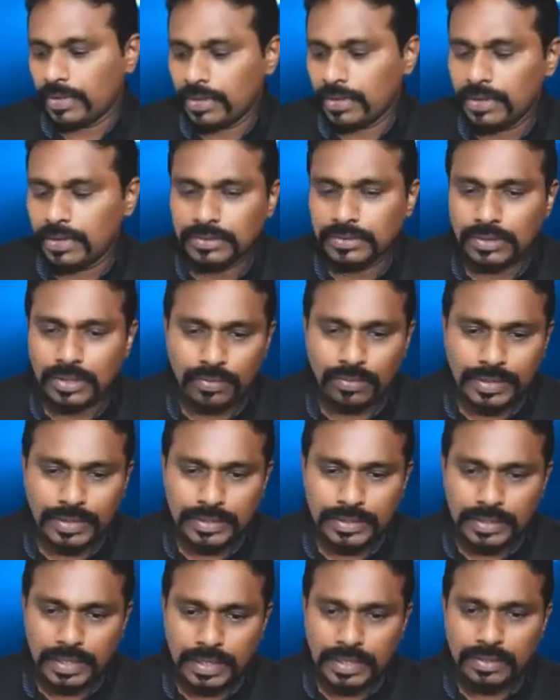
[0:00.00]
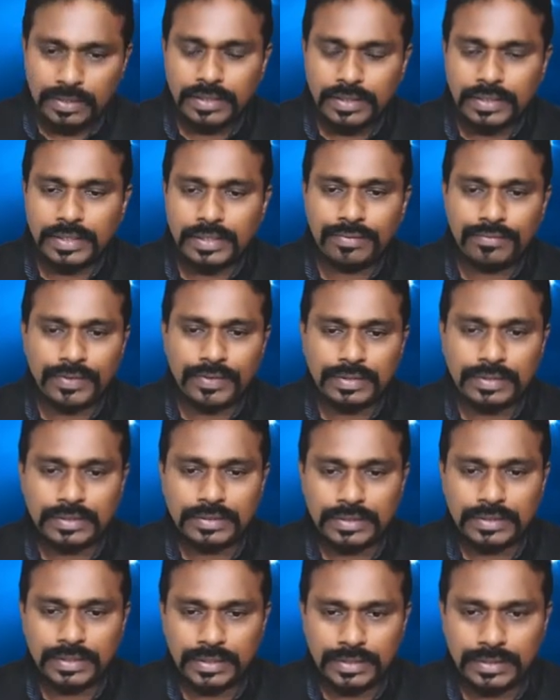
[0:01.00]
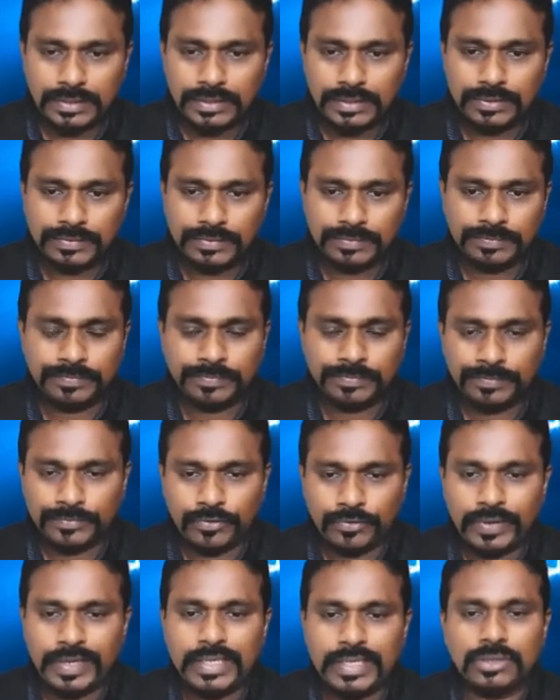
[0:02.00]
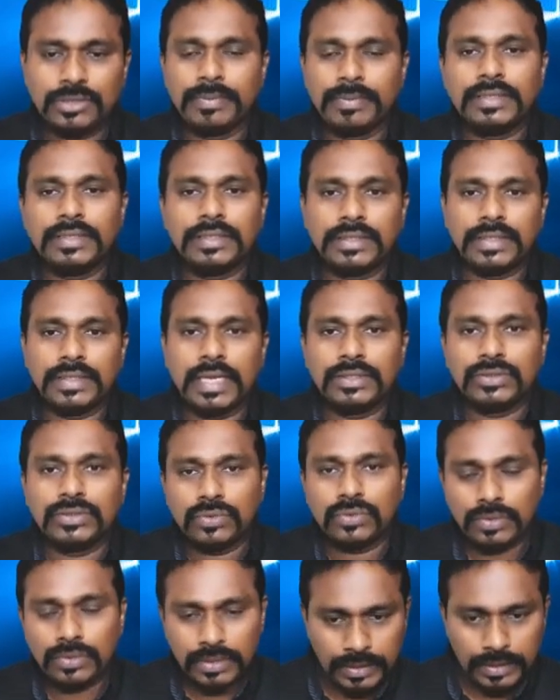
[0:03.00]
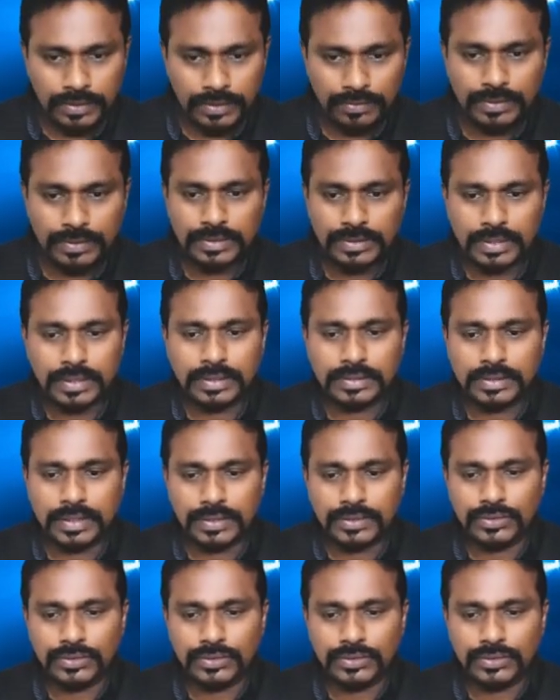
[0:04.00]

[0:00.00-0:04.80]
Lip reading: So now it is again retrieving the settings. For each page it has to retrieve the settings and